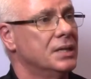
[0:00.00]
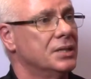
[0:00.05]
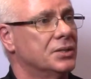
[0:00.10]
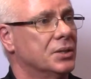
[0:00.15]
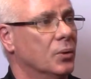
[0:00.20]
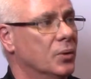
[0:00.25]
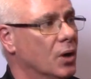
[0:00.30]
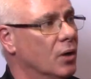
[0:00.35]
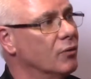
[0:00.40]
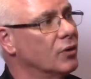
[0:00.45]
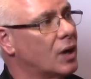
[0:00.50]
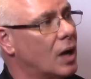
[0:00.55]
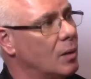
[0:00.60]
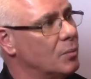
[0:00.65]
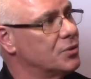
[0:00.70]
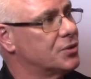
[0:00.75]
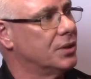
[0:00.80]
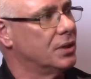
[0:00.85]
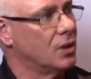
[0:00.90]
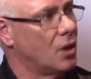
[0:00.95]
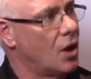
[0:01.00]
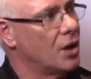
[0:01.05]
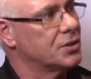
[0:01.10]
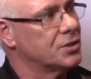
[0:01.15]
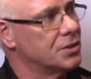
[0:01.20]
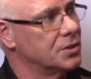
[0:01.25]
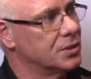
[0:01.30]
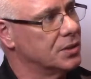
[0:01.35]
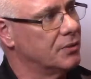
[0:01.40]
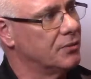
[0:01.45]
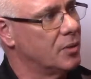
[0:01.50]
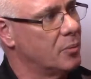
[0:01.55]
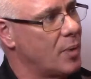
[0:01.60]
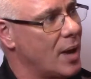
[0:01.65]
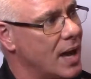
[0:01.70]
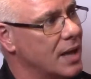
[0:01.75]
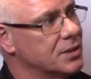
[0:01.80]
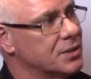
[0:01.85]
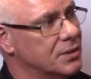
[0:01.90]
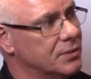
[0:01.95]
So it overcomes the losses of the
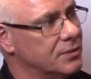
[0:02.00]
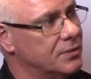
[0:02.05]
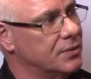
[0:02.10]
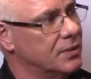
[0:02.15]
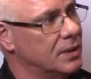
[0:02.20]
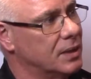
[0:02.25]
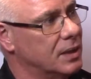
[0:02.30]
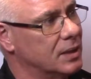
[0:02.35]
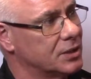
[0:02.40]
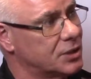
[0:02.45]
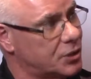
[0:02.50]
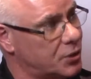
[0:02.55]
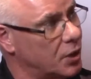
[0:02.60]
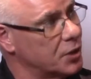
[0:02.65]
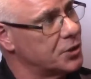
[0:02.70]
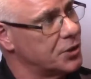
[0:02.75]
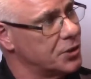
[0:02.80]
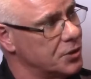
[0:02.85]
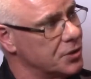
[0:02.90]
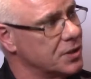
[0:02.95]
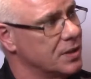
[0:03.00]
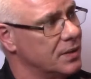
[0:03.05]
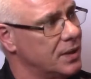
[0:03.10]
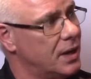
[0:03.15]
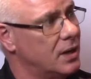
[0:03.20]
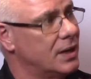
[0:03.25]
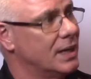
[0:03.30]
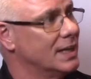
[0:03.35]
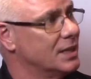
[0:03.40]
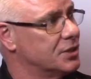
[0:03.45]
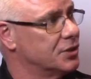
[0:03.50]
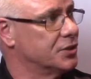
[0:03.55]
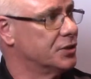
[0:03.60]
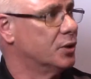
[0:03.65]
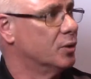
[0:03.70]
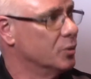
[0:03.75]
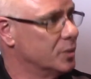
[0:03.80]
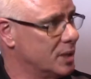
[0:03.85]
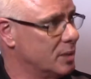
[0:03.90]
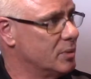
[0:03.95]
passive structures in there, and it's a
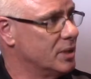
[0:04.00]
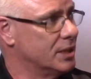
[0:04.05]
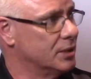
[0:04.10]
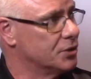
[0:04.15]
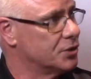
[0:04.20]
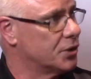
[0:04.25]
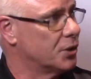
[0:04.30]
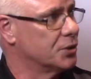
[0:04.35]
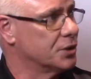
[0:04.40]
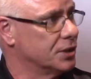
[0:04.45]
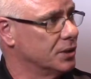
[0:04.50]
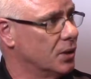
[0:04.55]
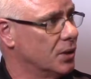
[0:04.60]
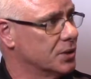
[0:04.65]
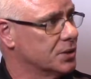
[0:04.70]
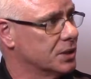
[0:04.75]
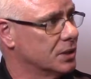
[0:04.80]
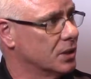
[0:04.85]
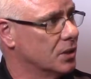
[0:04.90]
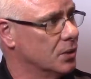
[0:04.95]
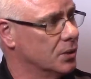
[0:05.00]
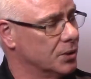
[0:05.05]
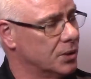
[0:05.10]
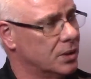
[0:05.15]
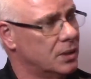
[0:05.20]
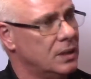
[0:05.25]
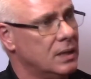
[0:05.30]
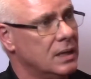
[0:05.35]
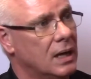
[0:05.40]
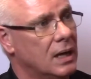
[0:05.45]
0 dB insertion loss encoder.